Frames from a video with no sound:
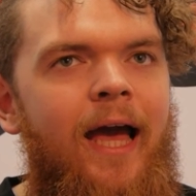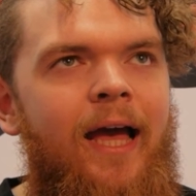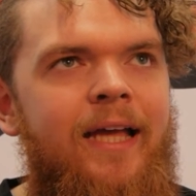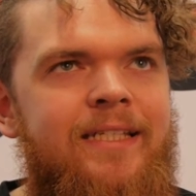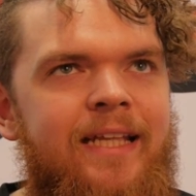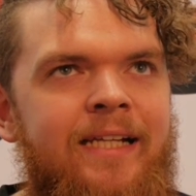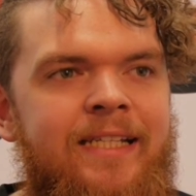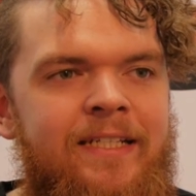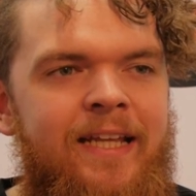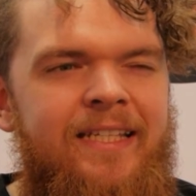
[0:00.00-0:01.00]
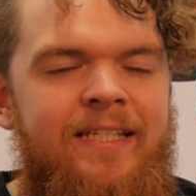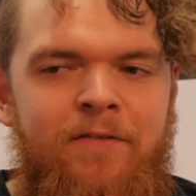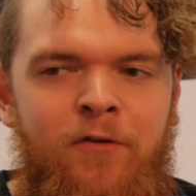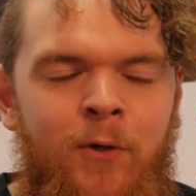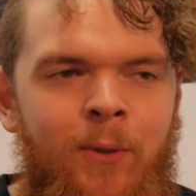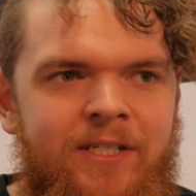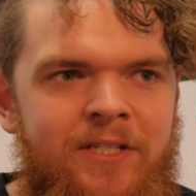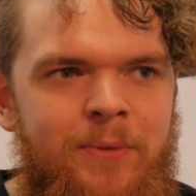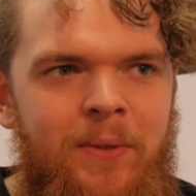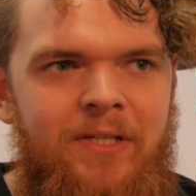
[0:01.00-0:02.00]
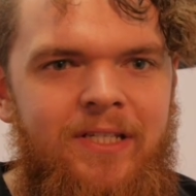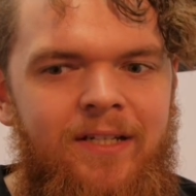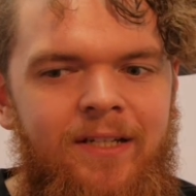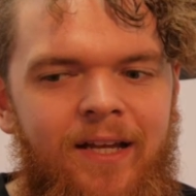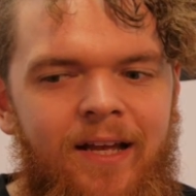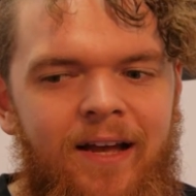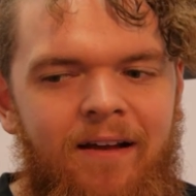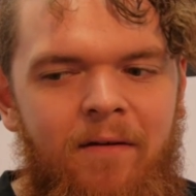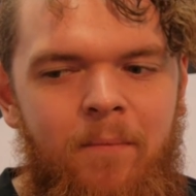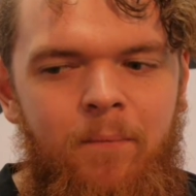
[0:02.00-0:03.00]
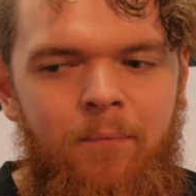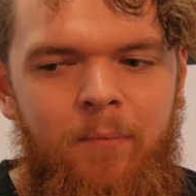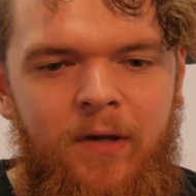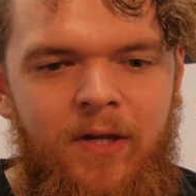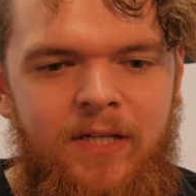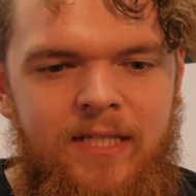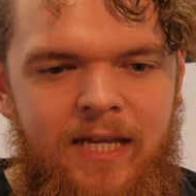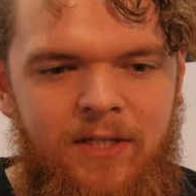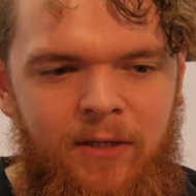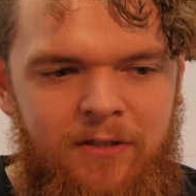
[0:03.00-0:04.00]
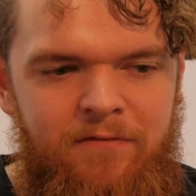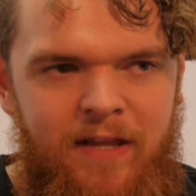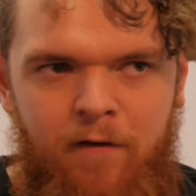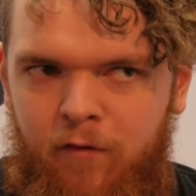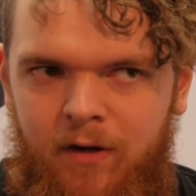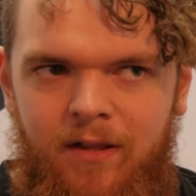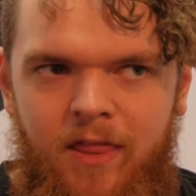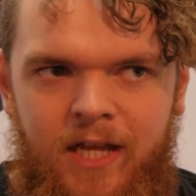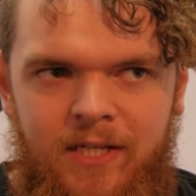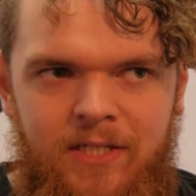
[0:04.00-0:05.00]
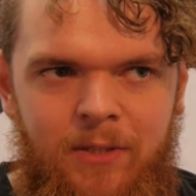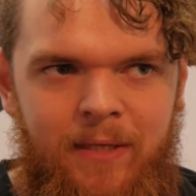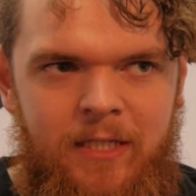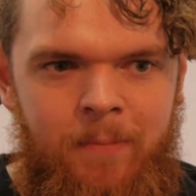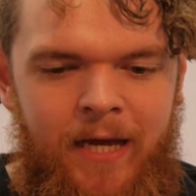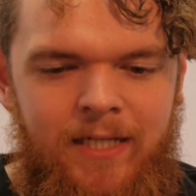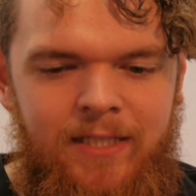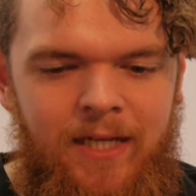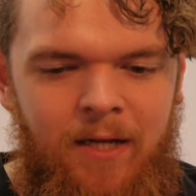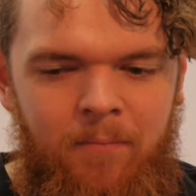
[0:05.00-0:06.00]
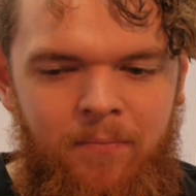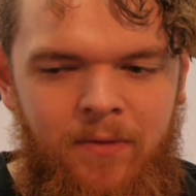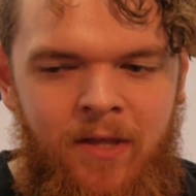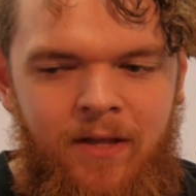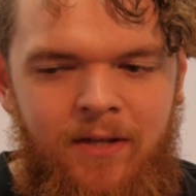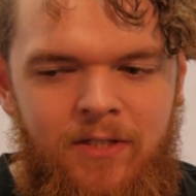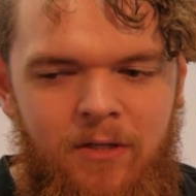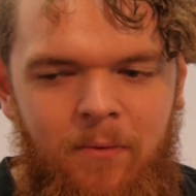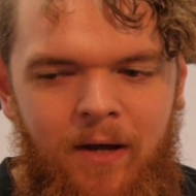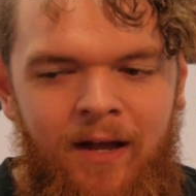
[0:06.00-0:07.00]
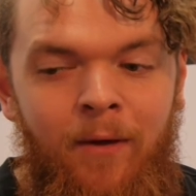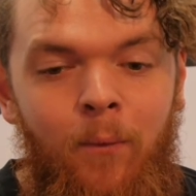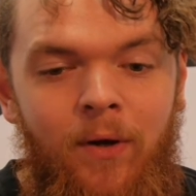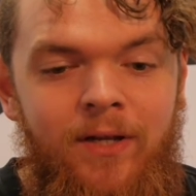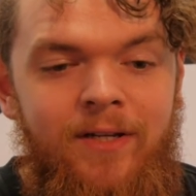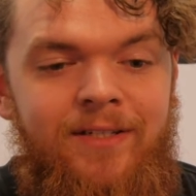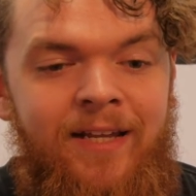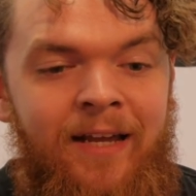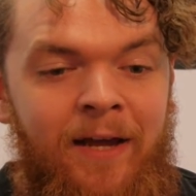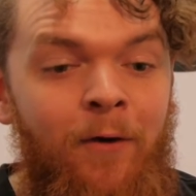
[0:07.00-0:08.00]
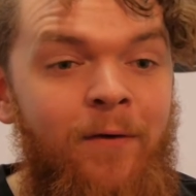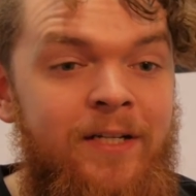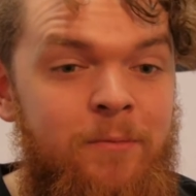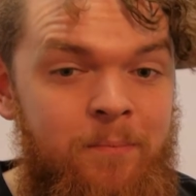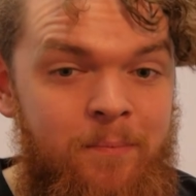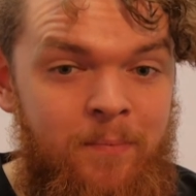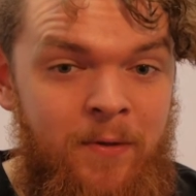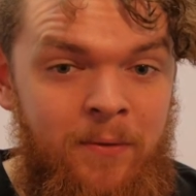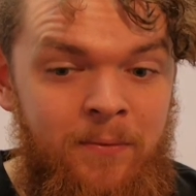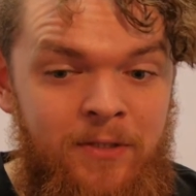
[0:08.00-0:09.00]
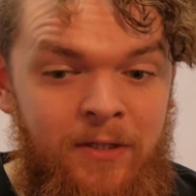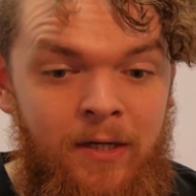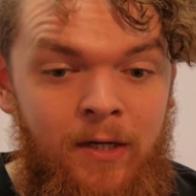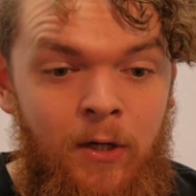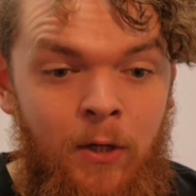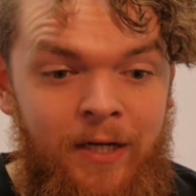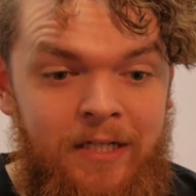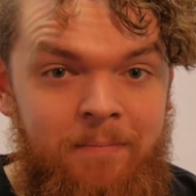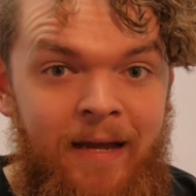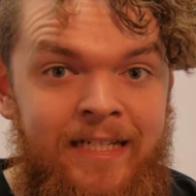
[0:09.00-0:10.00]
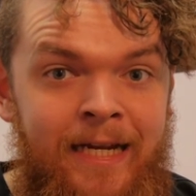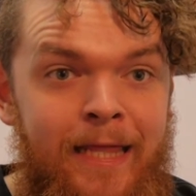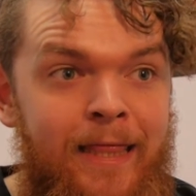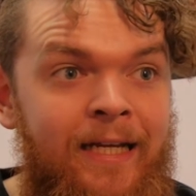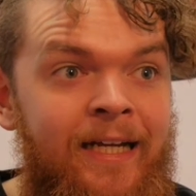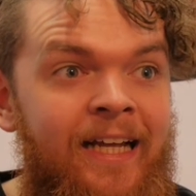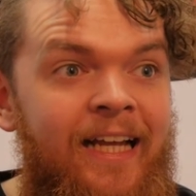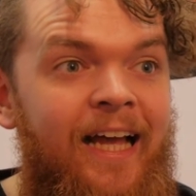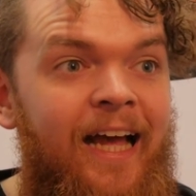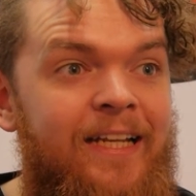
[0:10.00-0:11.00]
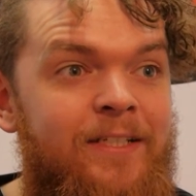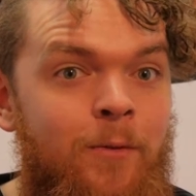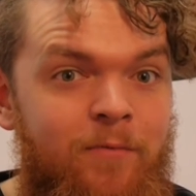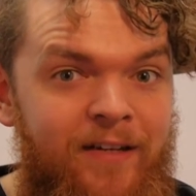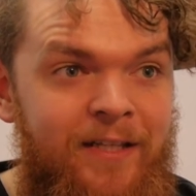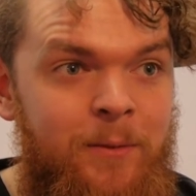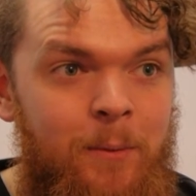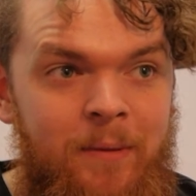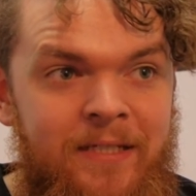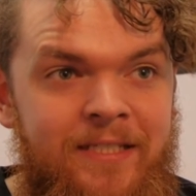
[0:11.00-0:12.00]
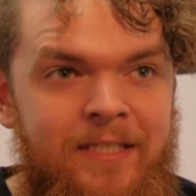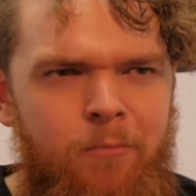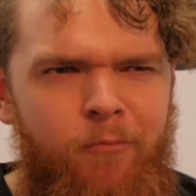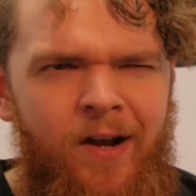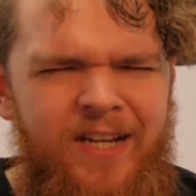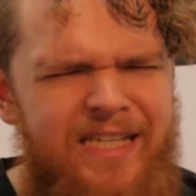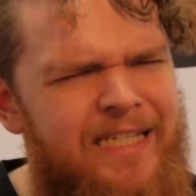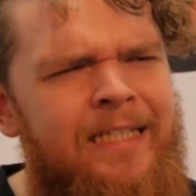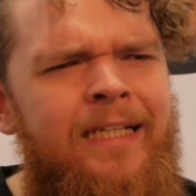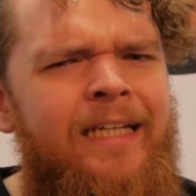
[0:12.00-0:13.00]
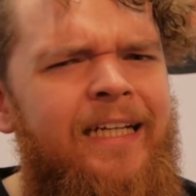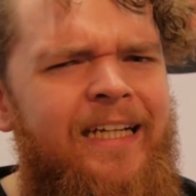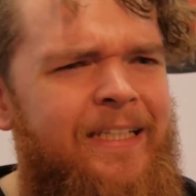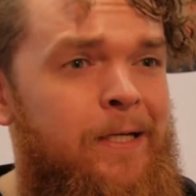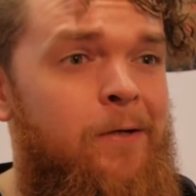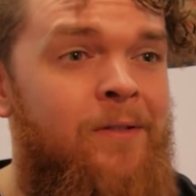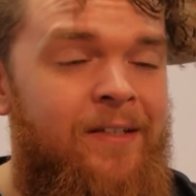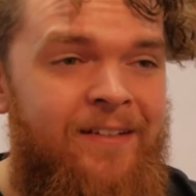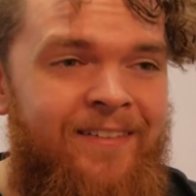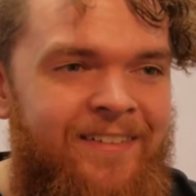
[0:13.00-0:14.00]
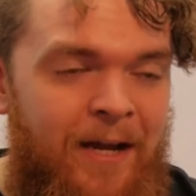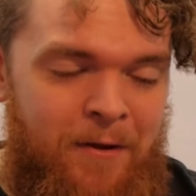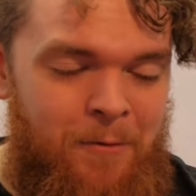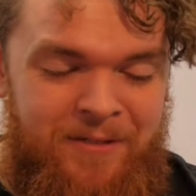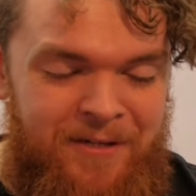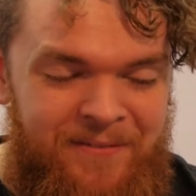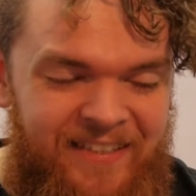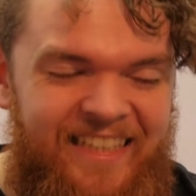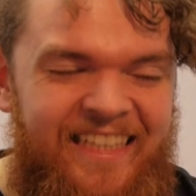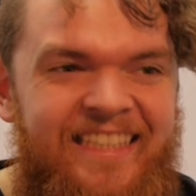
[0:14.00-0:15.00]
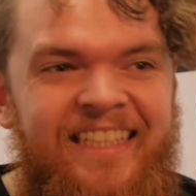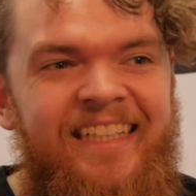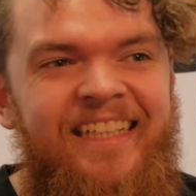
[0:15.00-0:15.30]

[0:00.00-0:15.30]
It's a difficult question to answer, because there's lots of different things to expect, so I would encourage you to not expect anything, and hopefully you'll be surprised. I don't know. I hope so, at least.